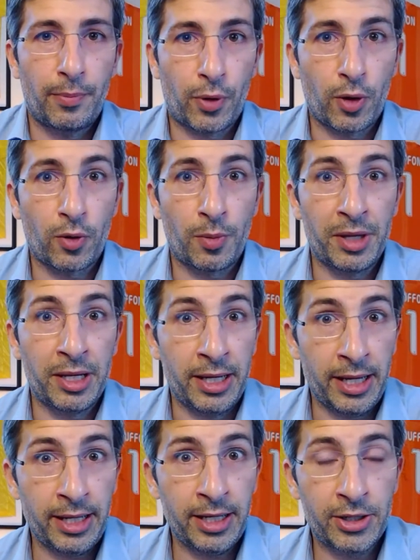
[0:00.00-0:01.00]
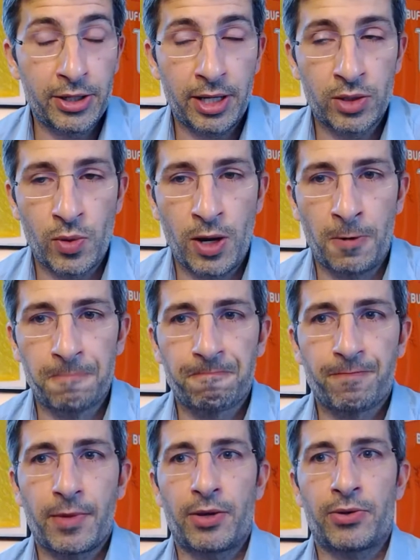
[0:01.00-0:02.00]
program in English as well.
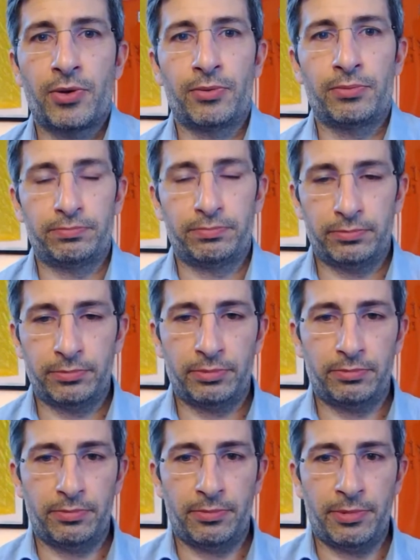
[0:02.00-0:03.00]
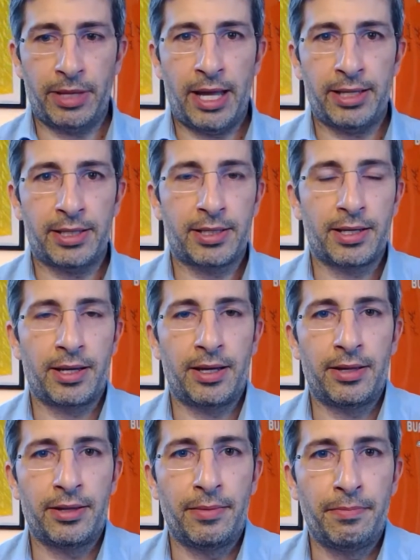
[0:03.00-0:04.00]
So that's
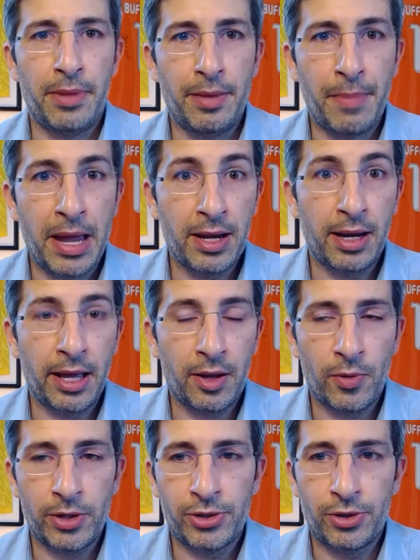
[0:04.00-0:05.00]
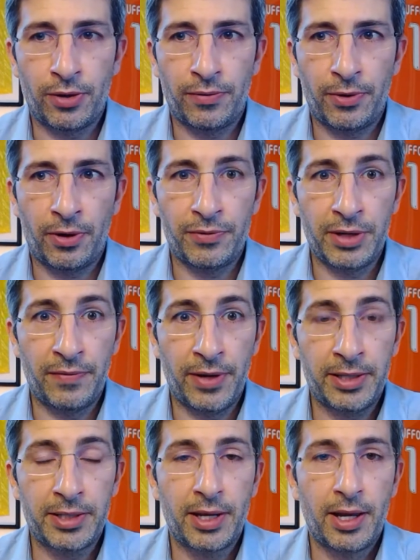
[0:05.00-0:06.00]
the main language of the
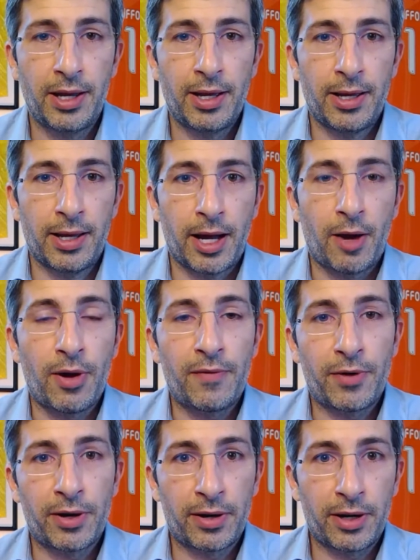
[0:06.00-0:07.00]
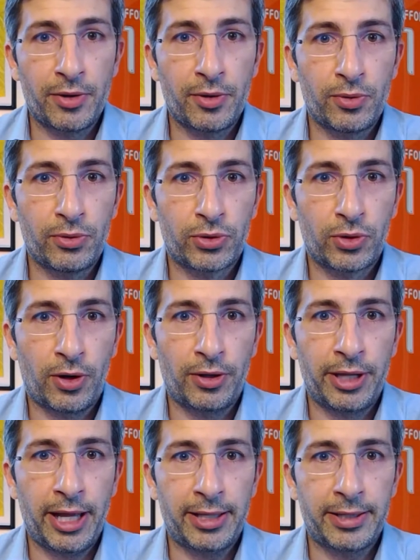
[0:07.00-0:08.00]
event. However, you
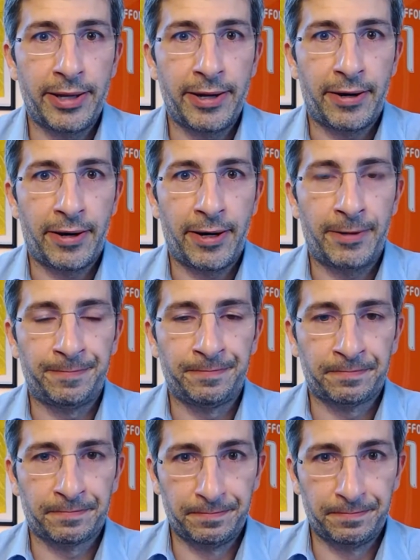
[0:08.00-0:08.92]
saw that there are